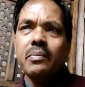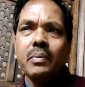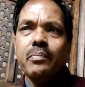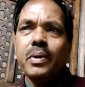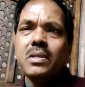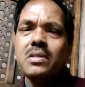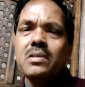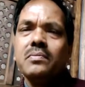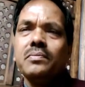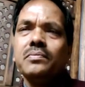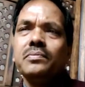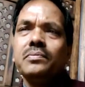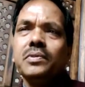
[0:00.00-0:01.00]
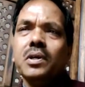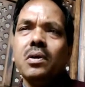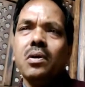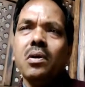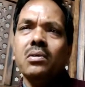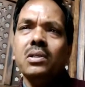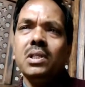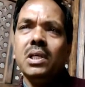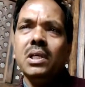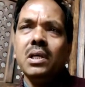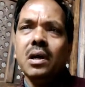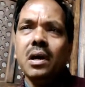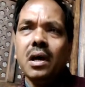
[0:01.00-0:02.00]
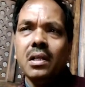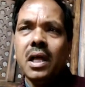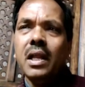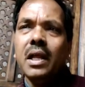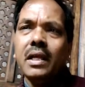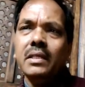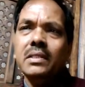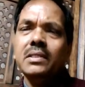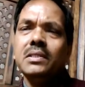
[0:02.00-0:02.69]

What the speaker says: members, on the other hand,